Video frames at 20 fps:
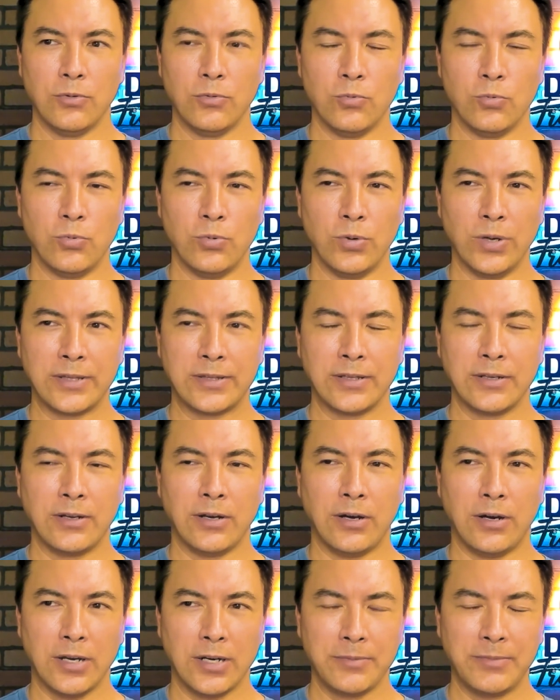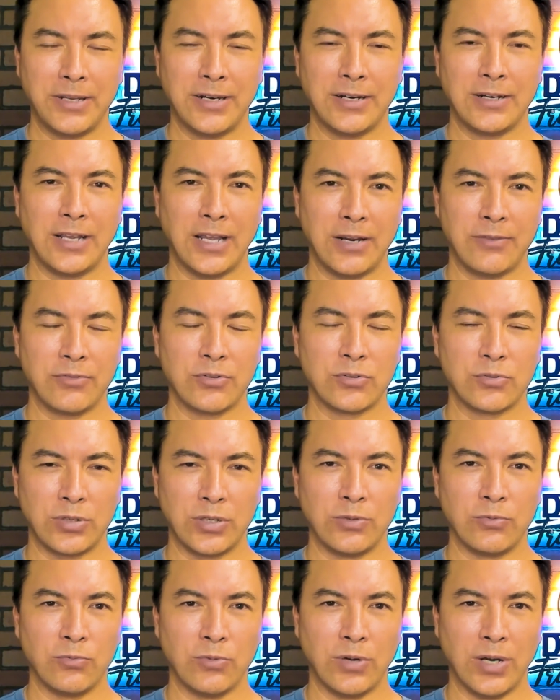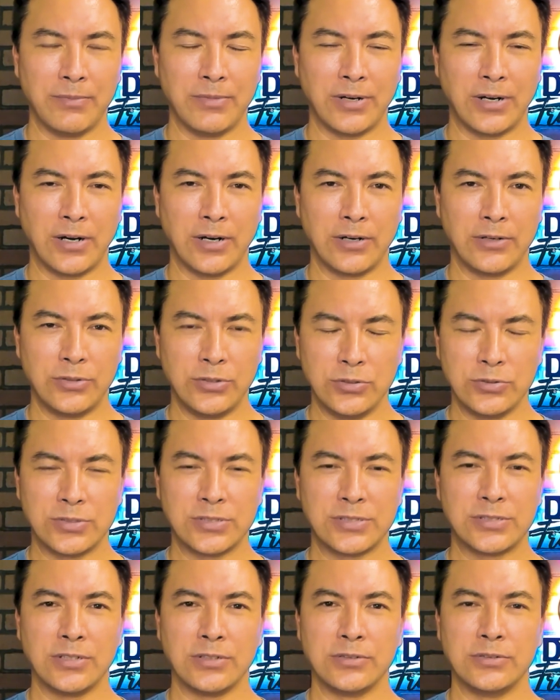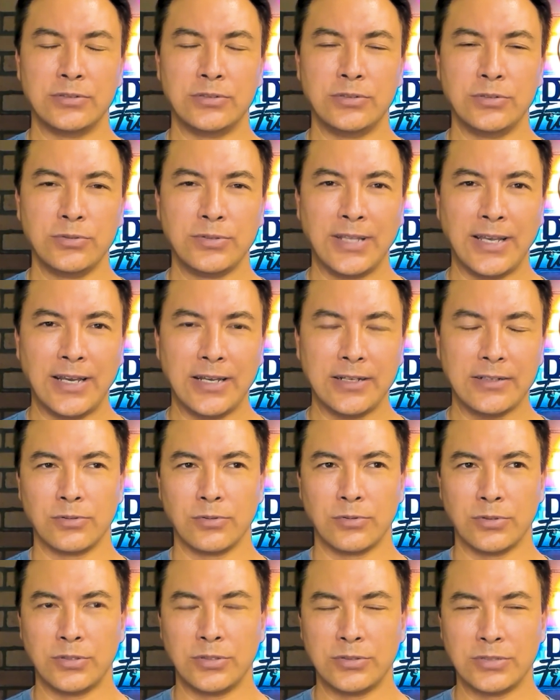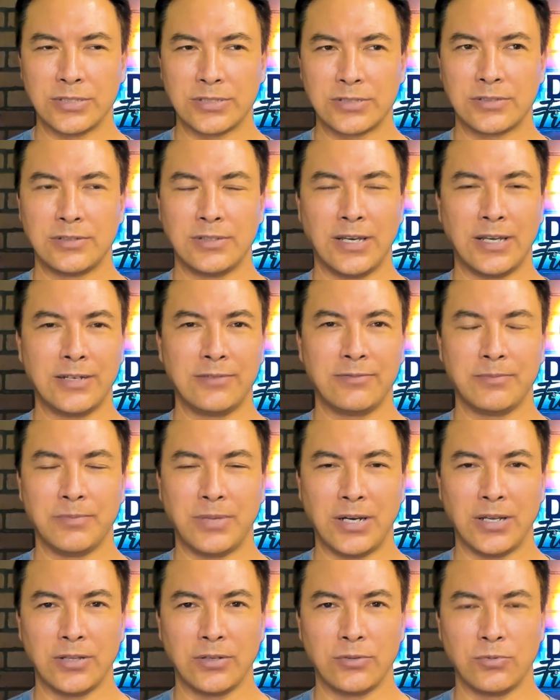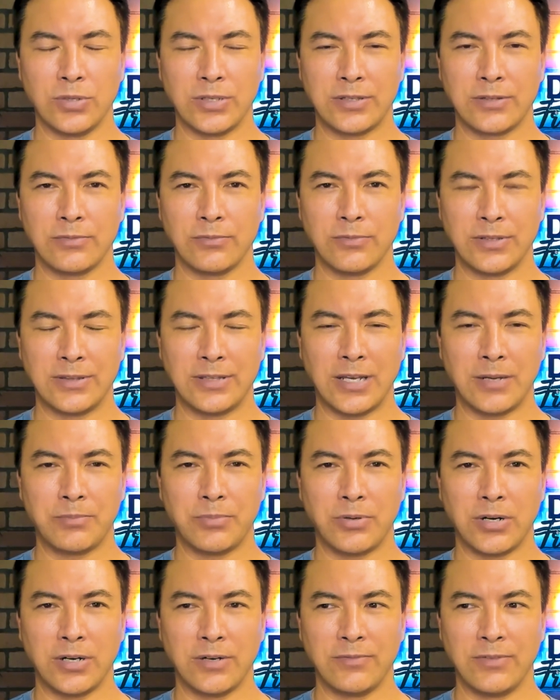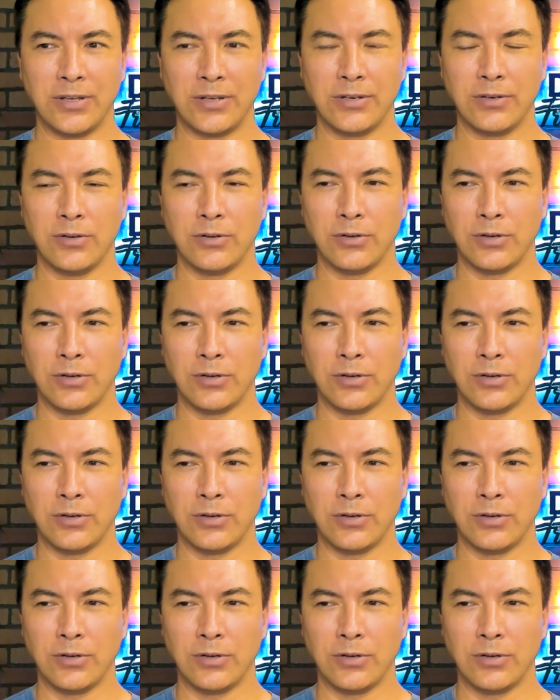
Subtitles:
With an automated evergreen webinar, do you still do that, or do you just not even bother with that part of it?